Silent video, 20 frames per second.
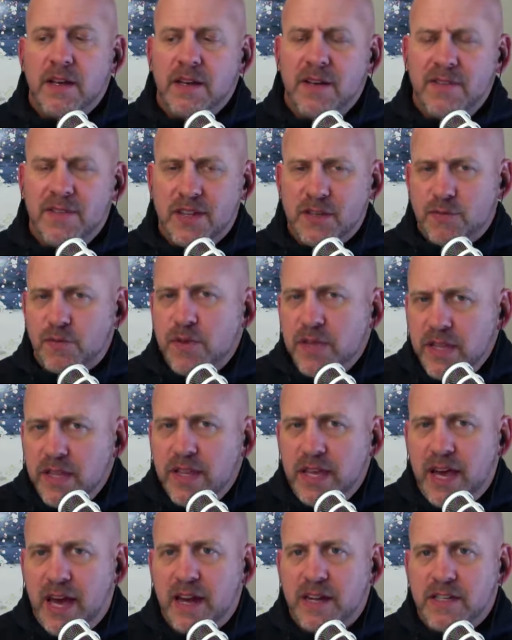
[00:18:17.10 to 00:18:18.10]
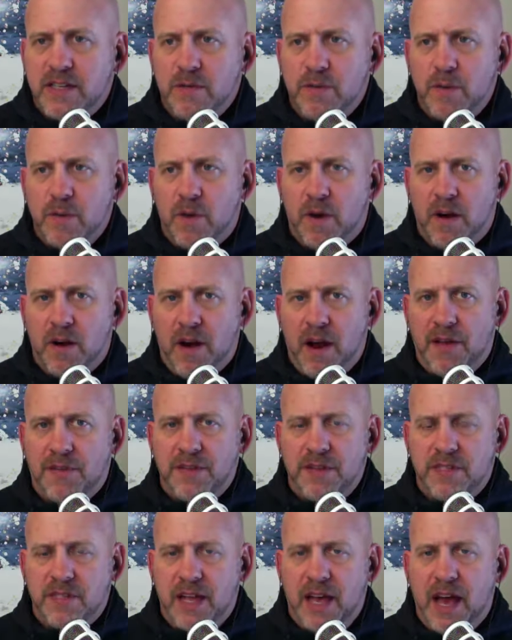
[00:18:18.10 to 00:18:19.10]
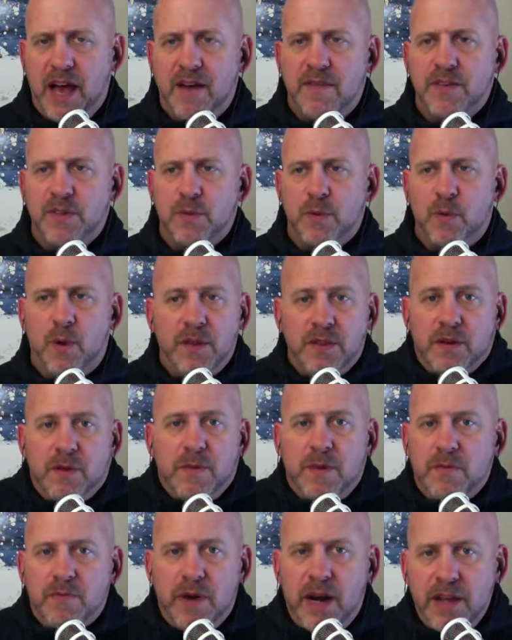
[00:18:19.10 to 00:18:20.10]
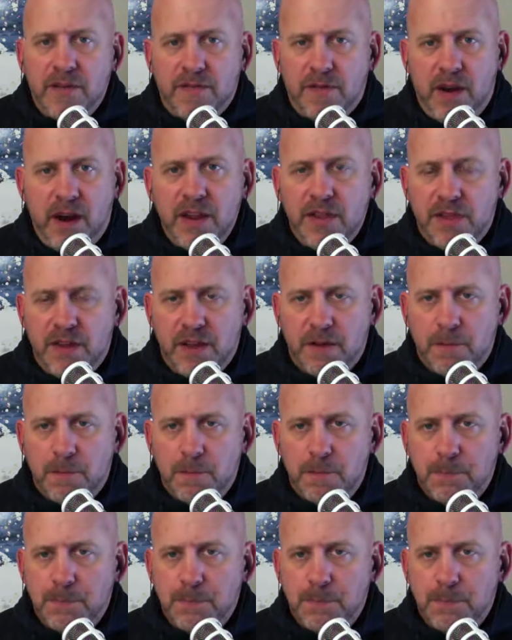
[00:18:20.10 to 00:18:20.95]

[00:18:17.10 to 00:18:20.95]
That's really the attitude we want our athletes to have, is we want them to be ready for anything.